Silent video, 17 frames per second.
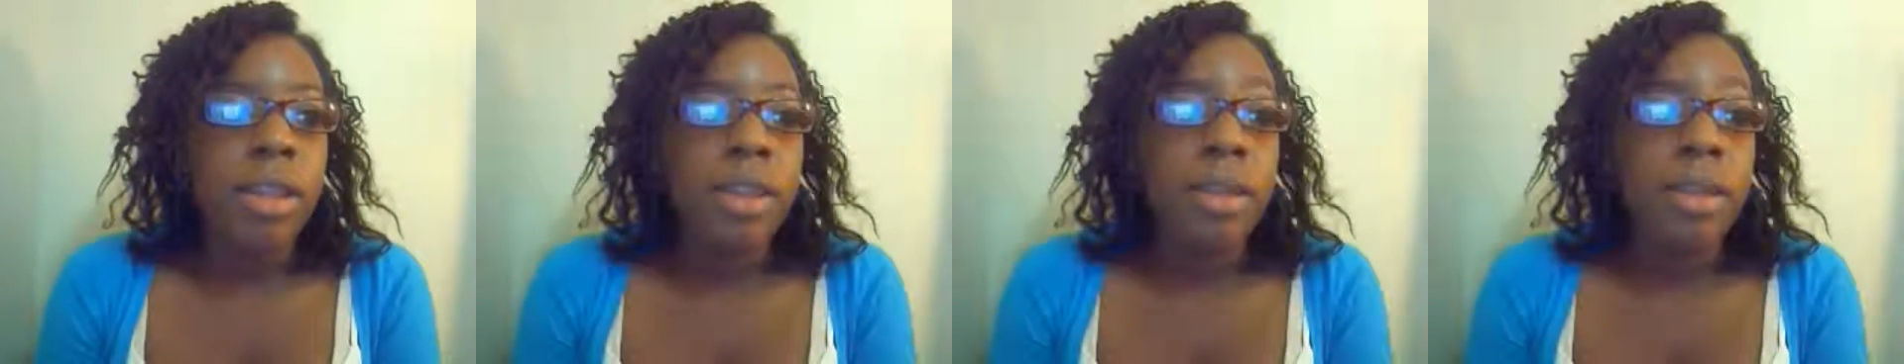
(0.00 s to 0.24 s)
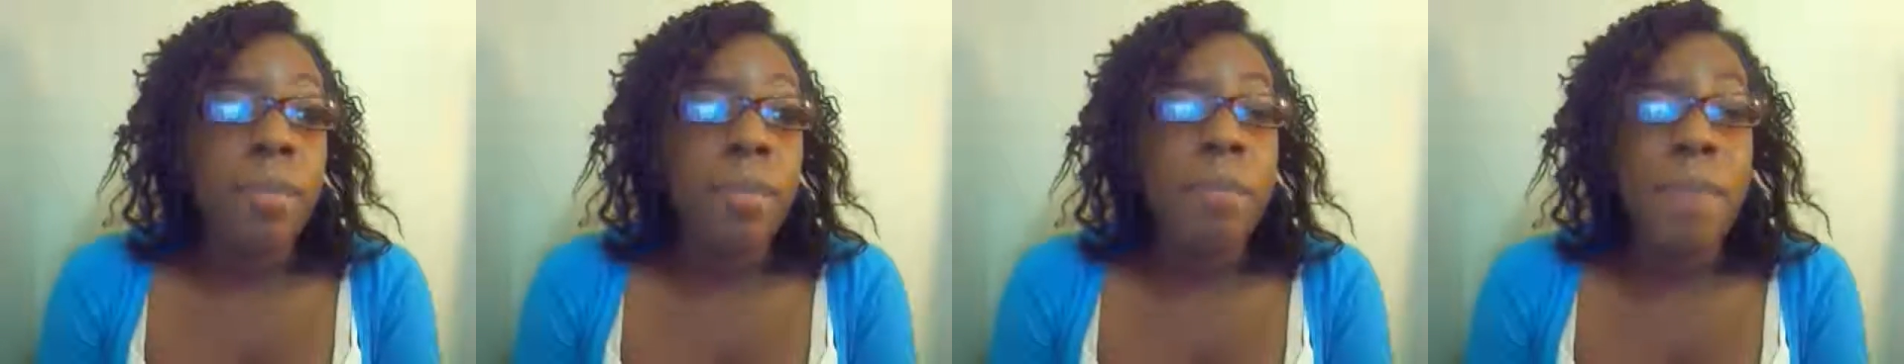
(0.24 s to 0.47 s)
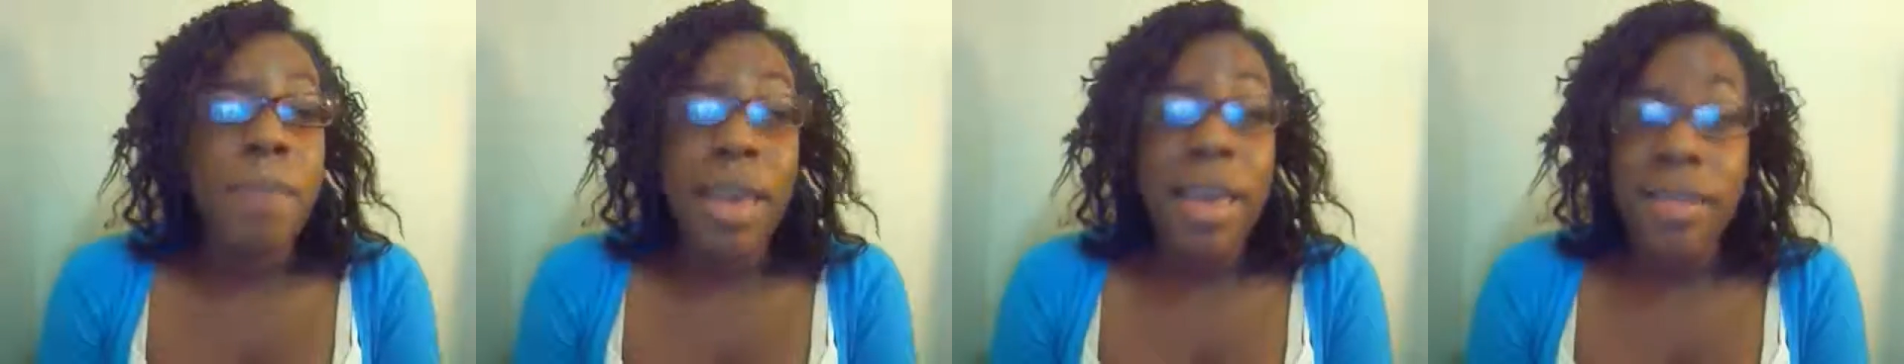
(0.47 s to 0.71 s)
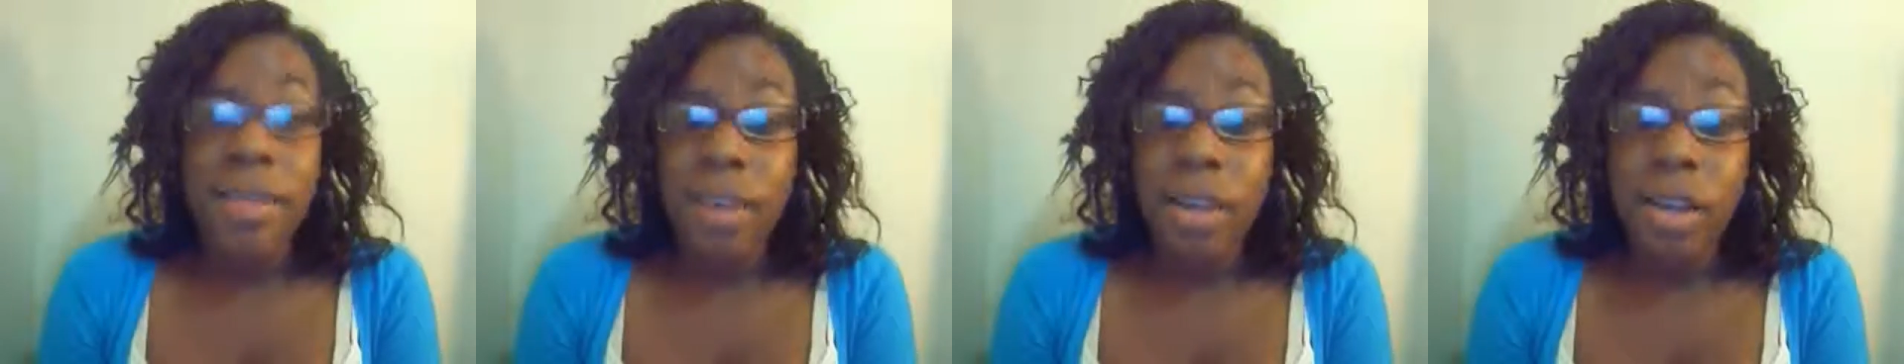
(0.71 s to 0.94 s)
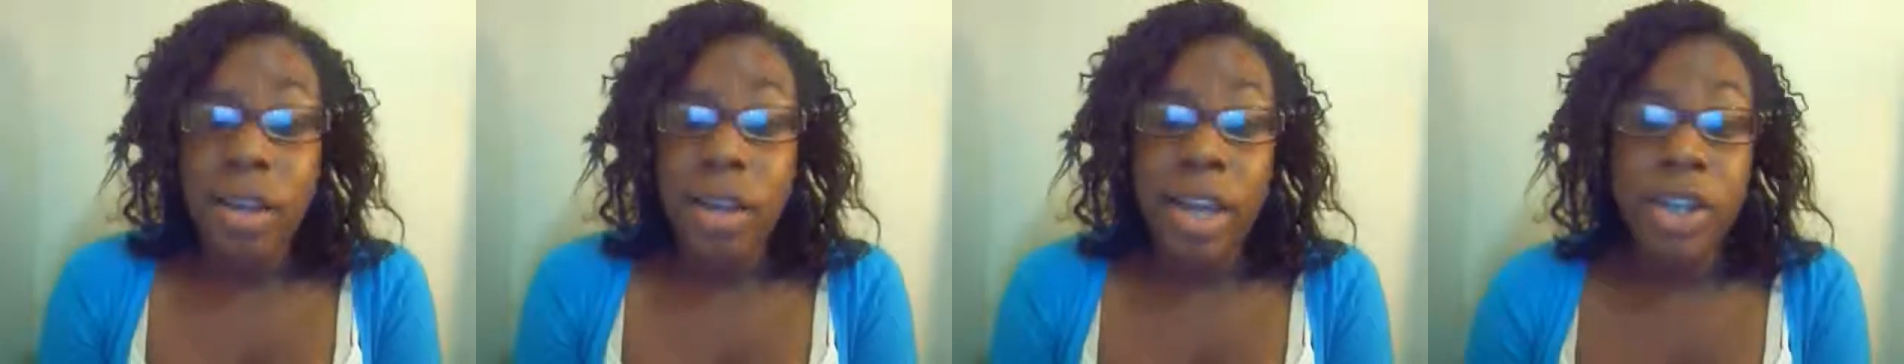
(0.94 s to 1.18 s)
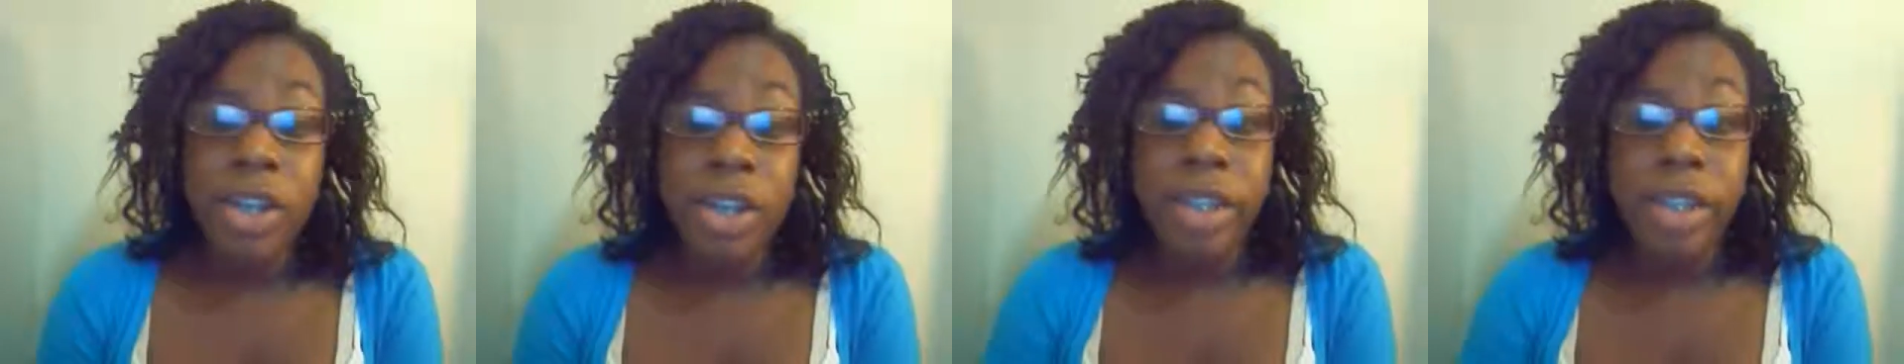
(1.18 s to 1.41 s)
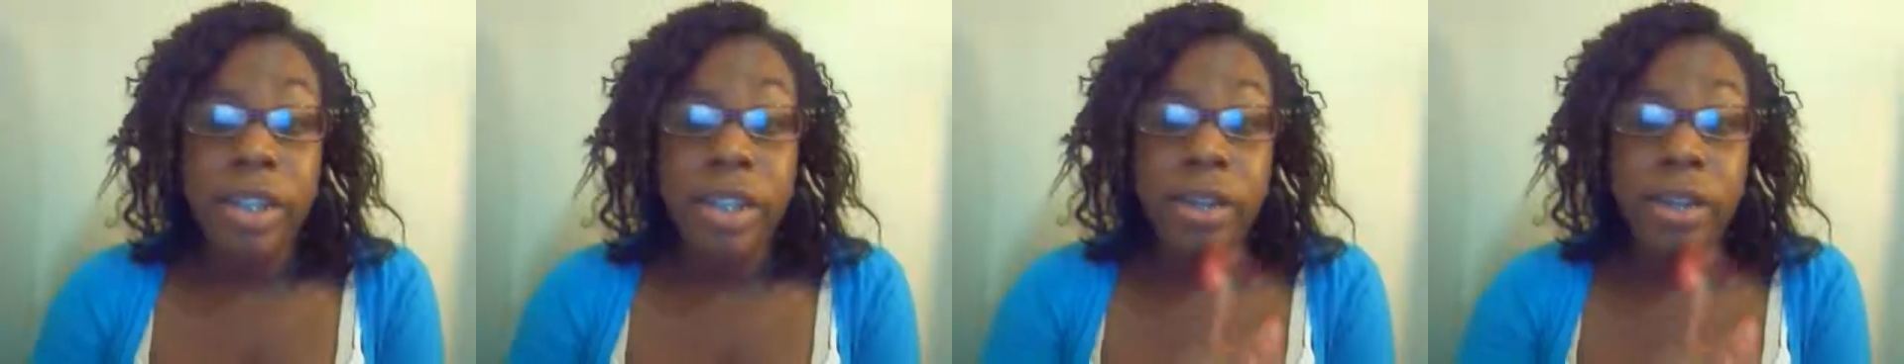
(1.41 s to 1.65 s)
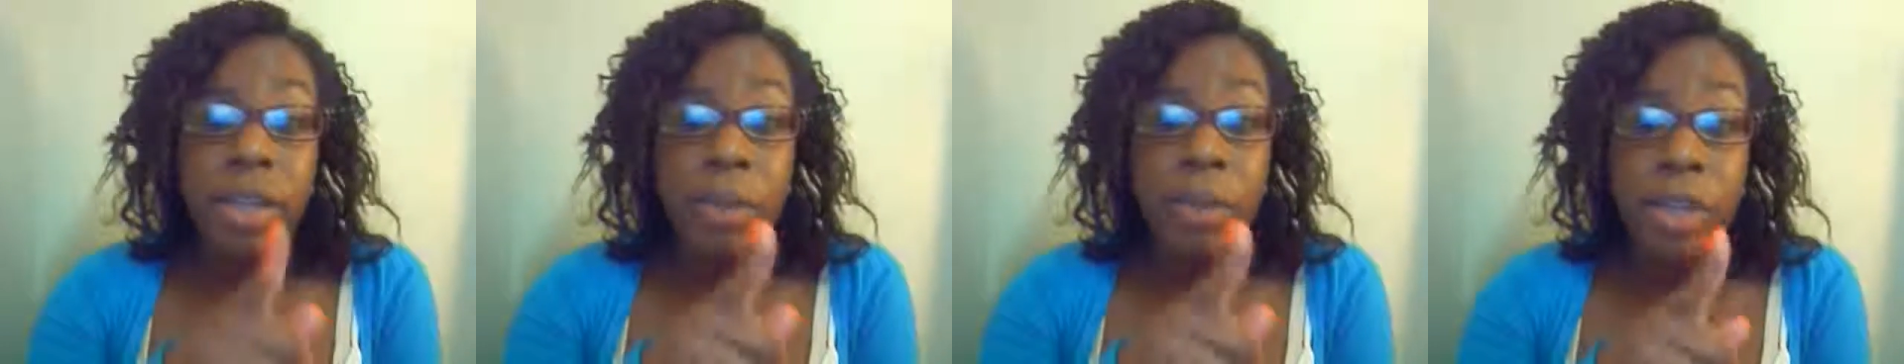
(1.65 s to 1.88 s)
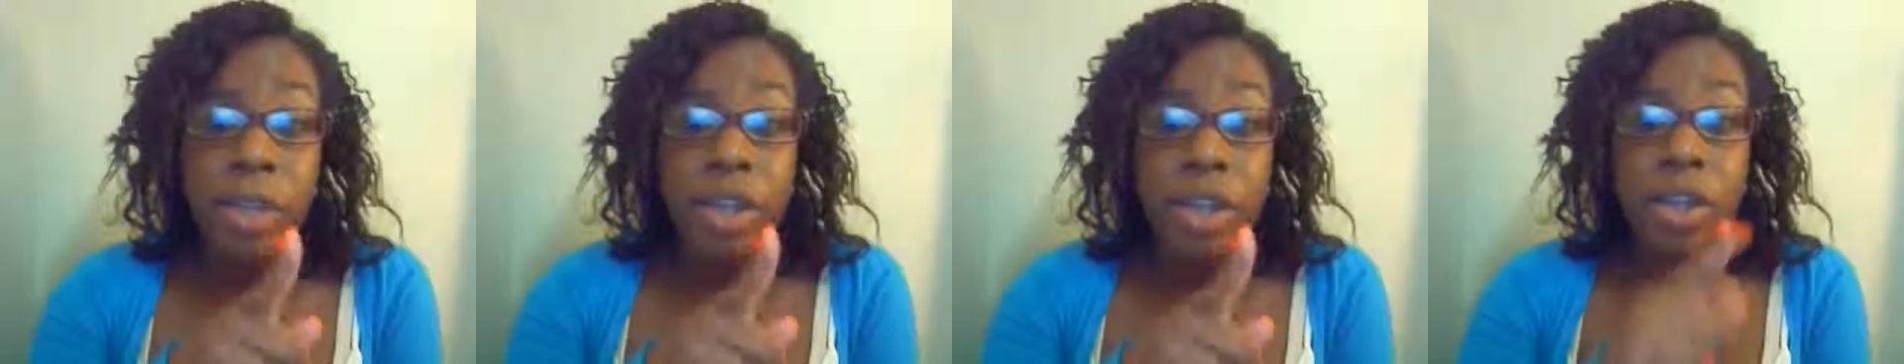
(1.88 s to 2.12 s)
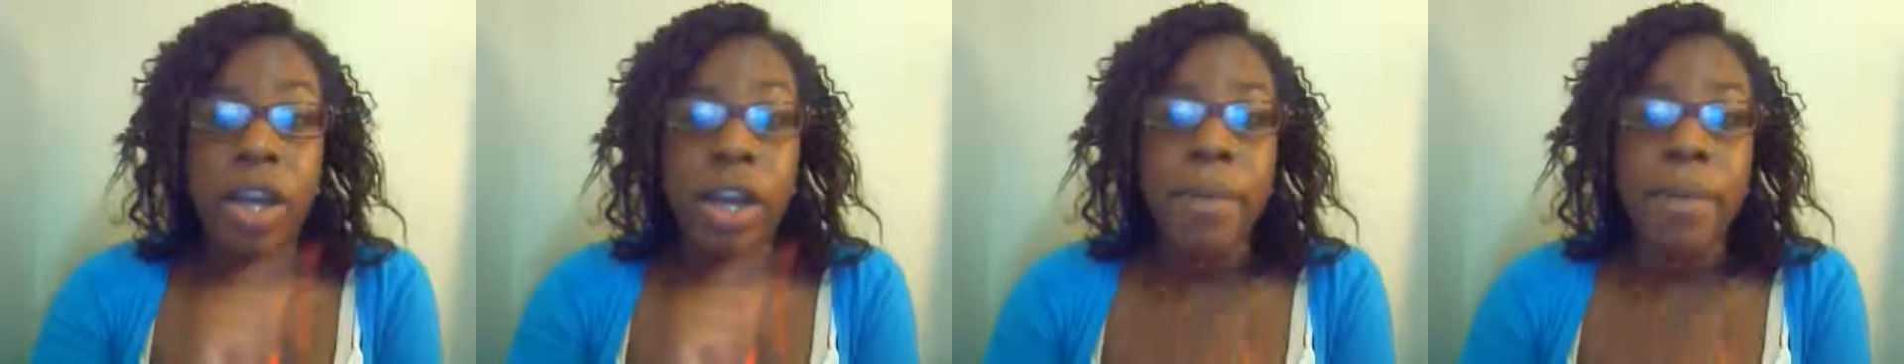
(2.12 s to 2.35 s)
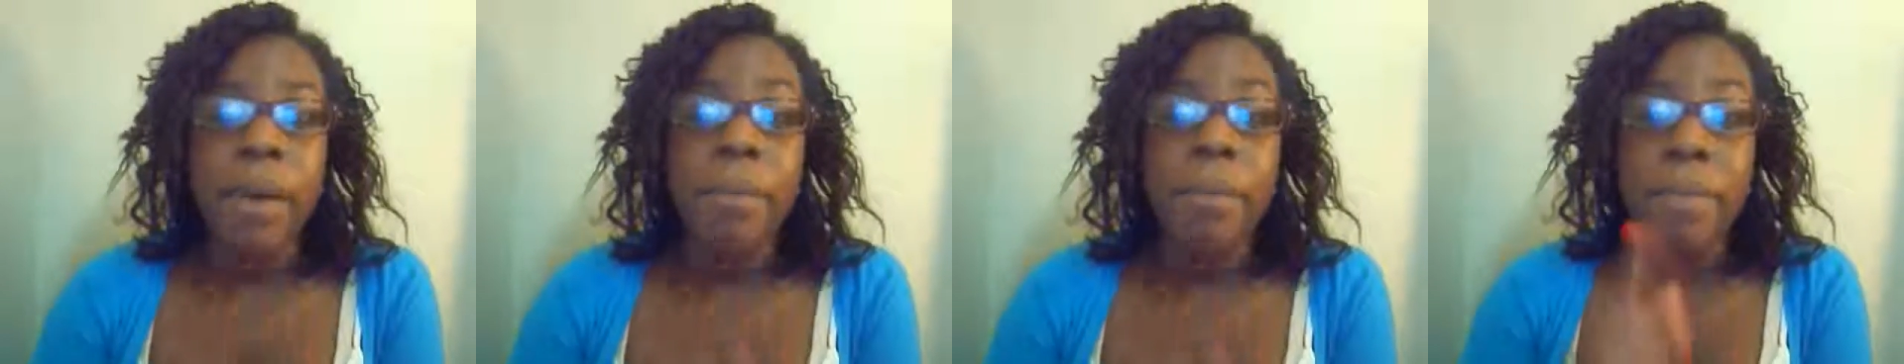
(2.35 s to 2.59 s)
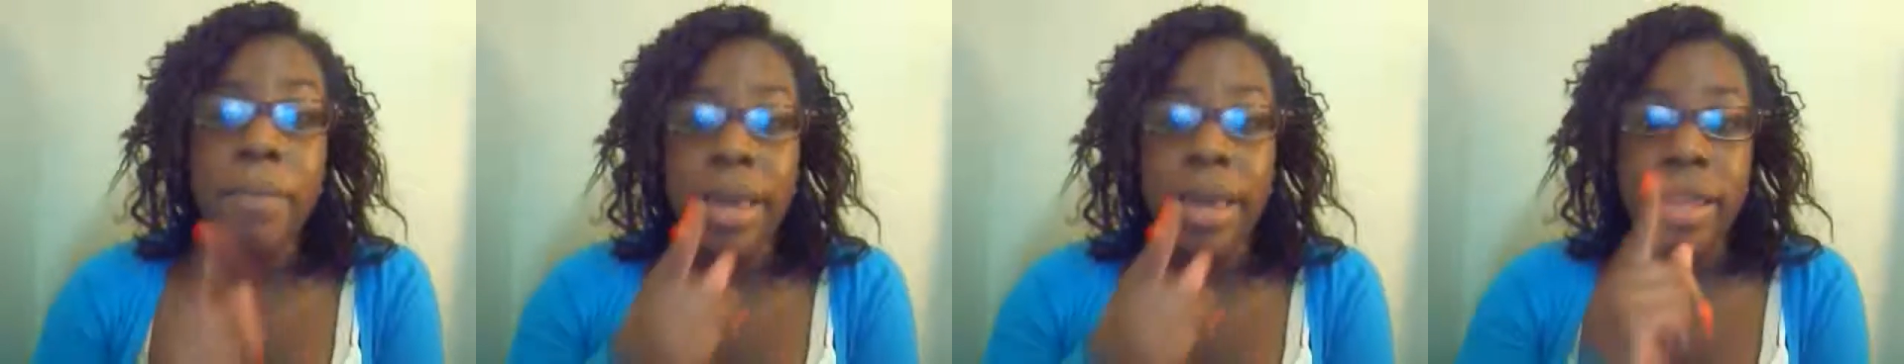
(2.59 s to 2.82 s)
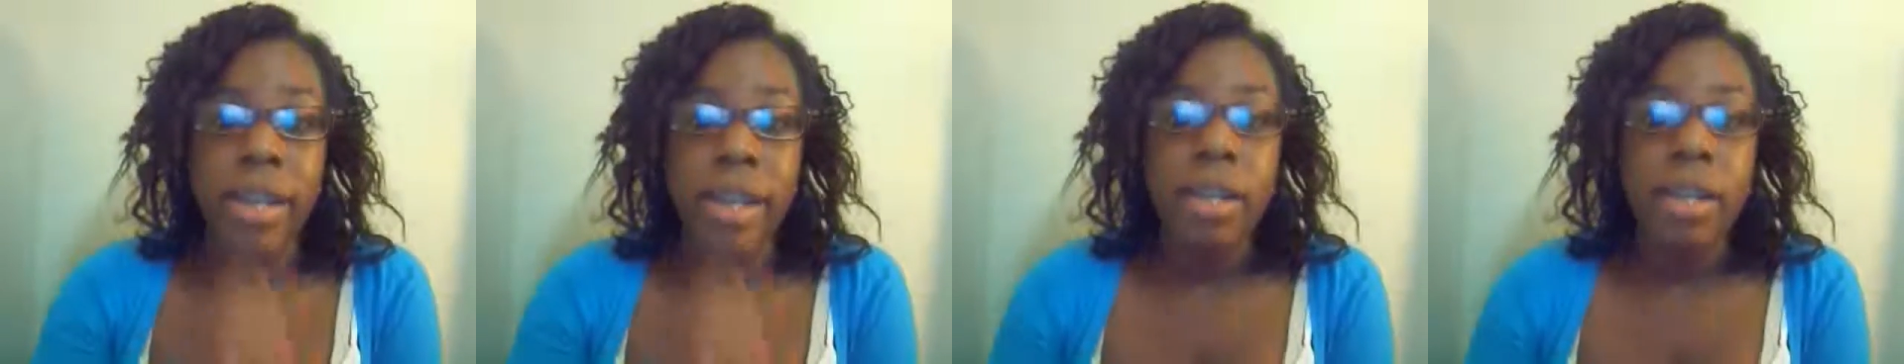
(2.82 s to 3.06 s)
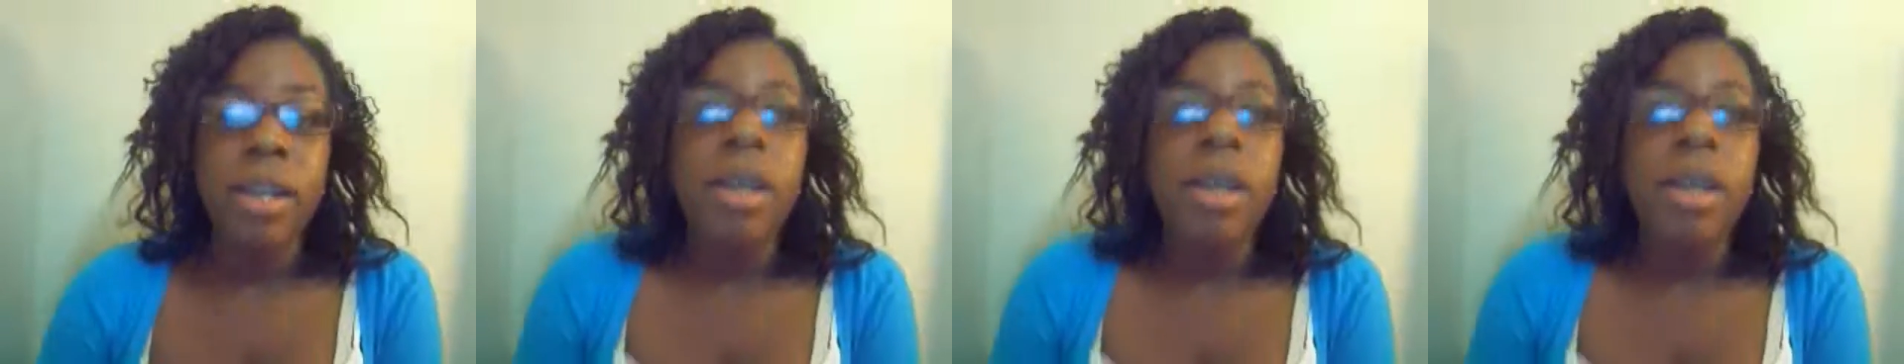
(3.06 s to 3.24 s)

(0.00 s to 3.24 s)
the method, actually, that's another thing we need to talk about method